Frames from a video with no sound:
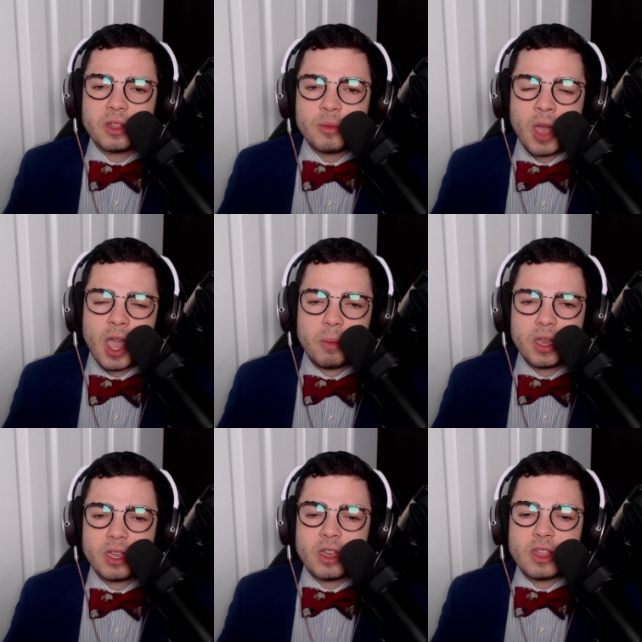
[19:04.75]

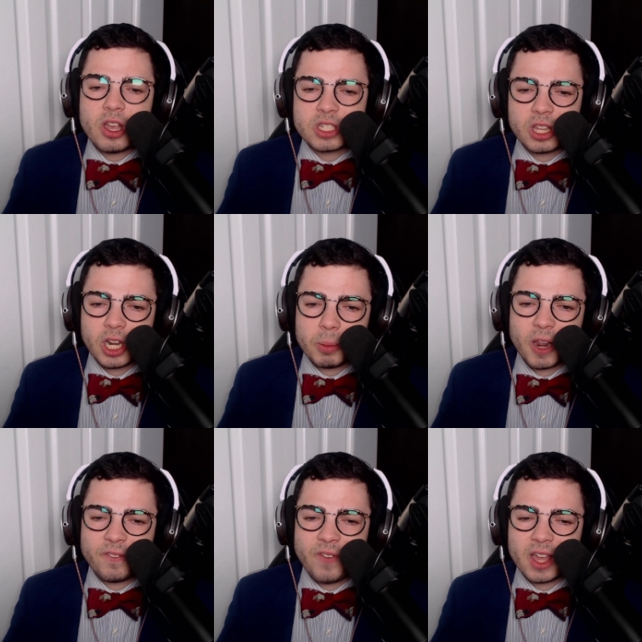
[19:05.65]
Maybe there's a little bit
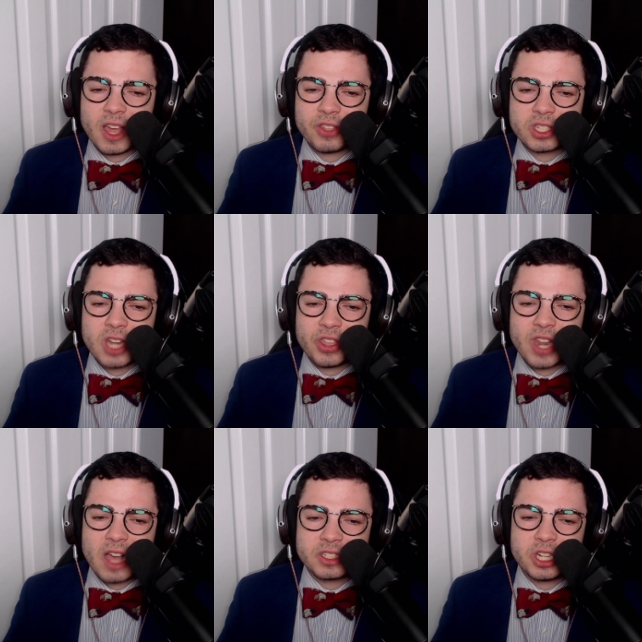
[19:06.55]
of fight left. There's nothing
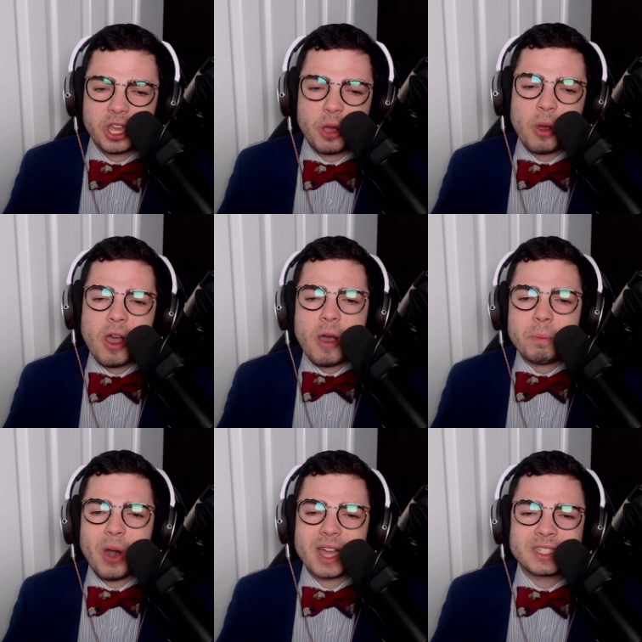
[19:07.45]
else to do
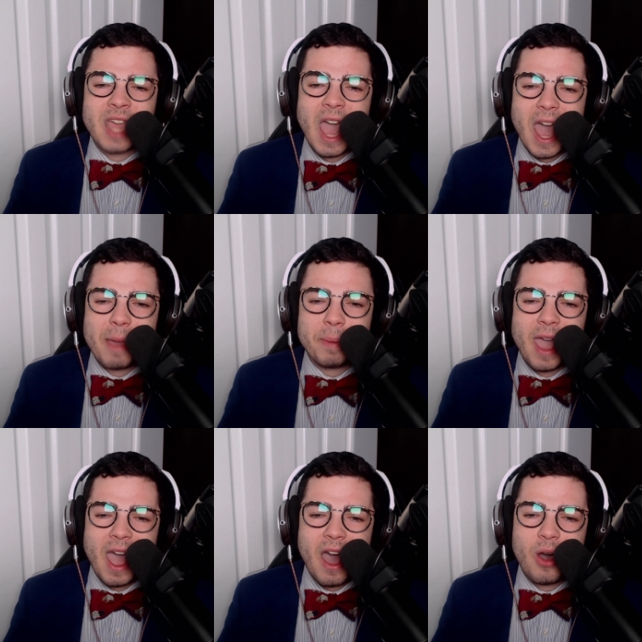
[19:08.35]
but tap
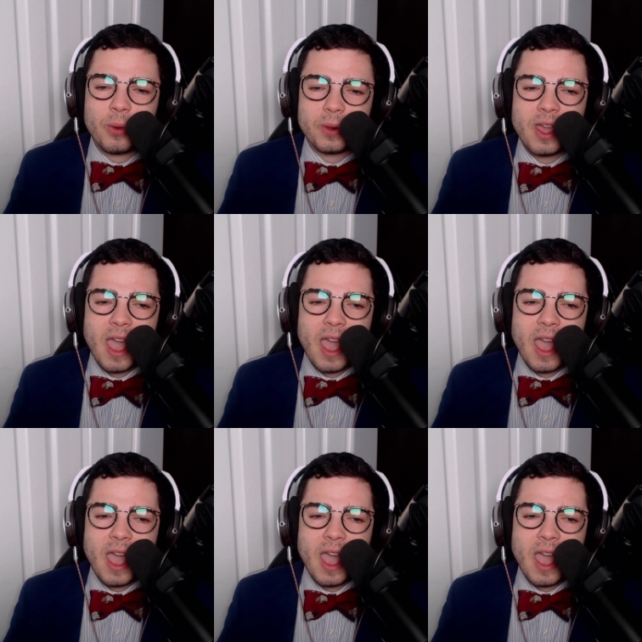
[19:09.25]
out.